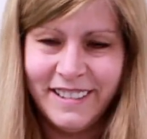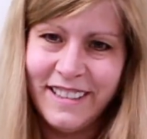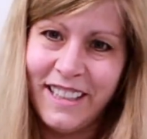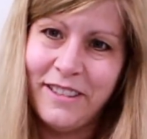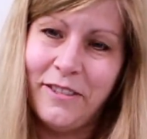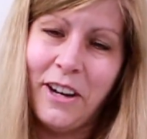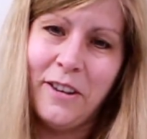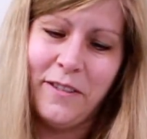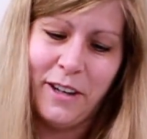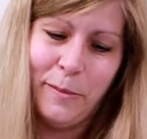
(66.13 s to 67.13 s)
She's
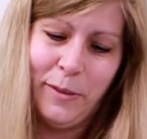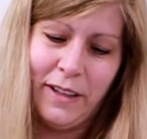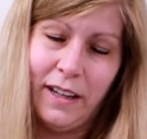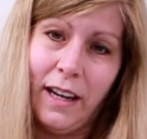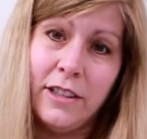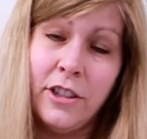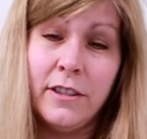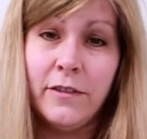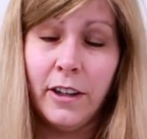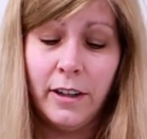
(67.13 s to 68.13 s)
very, very pretty. And
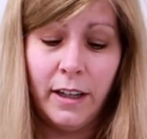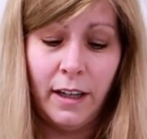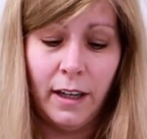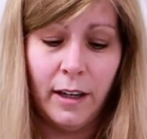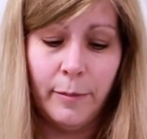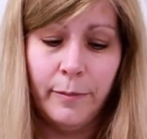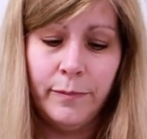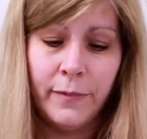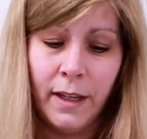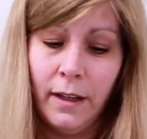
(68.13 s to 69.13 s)
she's very
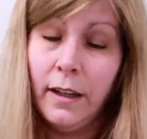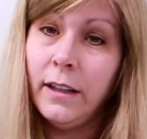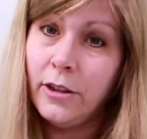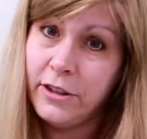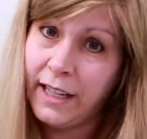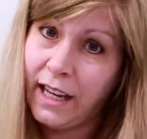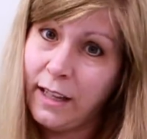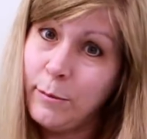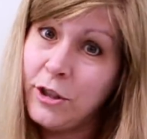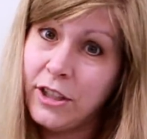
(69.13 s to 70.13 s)

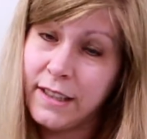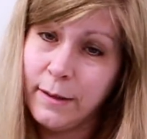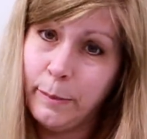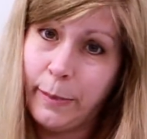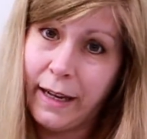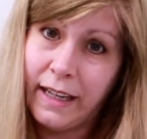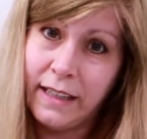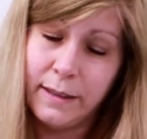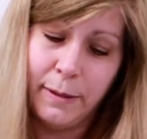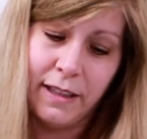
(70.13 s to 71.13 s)
tame. She doesn't
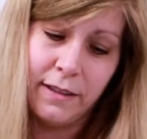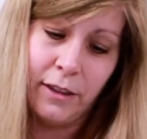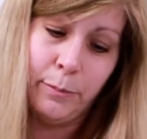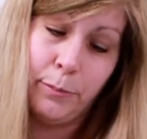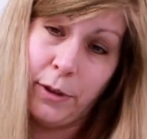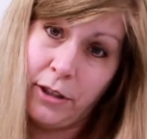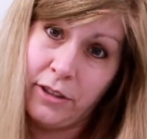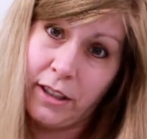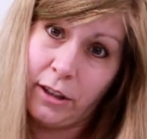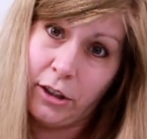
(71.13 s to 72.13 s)
bite because the breeder
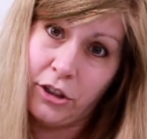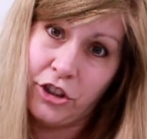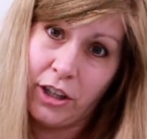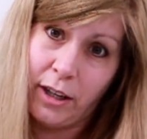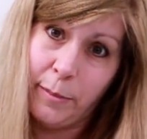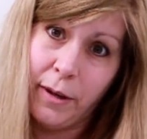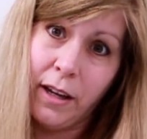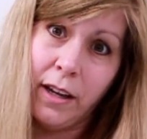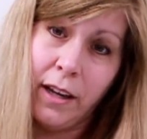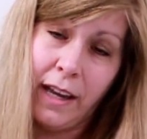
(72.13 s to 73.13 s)
did a good job
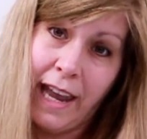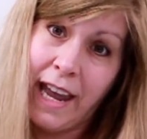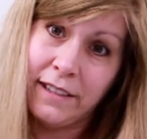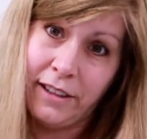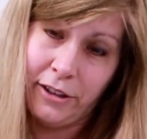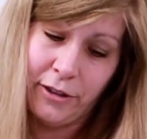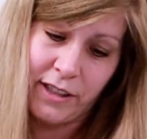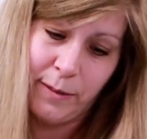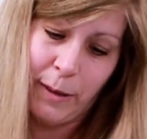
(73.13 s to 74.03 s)
handling her as a